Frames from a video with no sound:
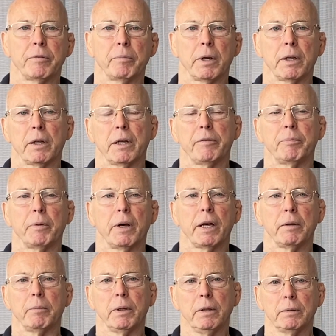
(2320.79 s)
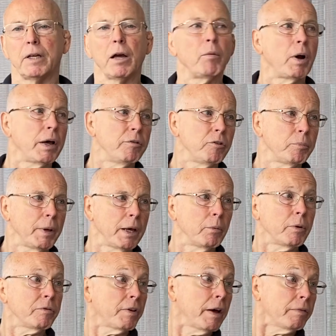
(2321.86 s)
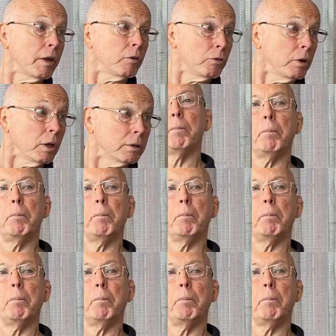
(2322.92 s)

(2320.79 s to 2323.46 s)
of my life behind me, I arrived in Japan with 5,000 yen.